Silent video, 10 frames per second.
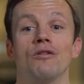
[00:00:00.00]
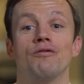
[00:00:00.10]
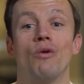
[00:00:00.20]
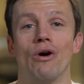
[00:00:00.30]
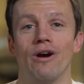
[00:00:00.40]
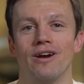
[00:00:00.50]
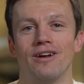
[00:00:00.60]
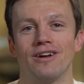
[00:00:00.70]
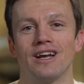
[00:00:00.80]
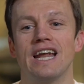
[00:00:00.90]
4,
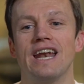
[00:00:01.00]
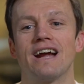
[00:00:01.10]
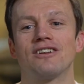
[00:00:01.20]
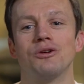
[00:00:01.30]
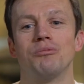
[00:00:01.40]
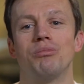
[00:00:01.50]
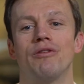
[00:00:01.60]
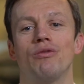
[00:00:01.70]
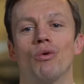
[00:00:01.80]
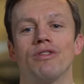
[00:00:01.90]
connect
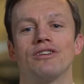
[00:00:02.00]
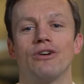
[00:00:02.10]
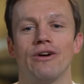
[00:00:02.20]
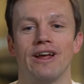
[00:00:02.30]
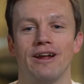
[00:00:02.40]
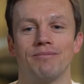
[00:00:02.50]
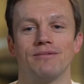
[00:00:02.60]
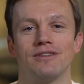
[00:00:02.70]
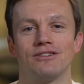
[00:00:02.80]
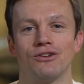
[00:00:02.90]
before the start date.
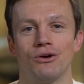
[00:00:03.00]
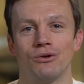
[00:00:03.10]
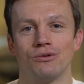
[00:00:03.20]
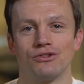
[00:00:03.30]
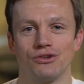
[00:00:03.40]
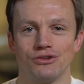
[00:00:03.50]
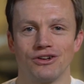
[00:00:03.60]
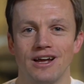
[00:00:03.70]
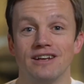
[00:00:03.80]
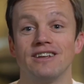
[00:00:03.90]
So
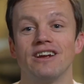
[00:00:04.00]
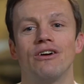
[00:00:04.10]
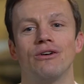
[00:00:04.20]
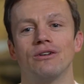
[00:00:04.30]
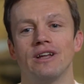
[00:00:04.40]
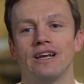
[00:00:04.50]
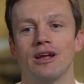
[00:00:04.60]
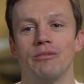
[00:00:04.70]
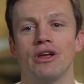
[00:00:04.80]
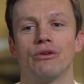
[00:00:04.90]
socializing early
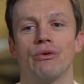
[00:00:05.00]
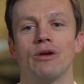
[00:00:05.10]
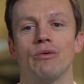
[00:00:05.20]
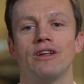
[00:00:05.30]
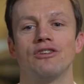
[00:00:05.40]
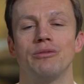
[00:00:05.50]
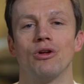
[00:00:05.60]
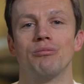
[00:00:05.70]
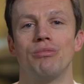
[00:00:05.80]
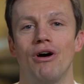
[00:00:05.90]
can be a great way to
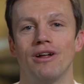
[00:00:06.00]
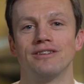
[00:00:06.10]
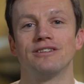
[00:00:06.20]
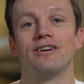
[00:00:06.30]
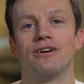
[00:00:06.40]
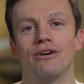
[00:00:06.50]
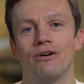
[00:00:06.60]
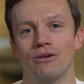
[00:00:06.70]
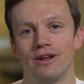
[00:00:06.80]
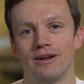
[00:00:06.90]
build bonds
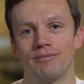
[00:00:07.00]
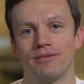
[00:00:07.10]
early.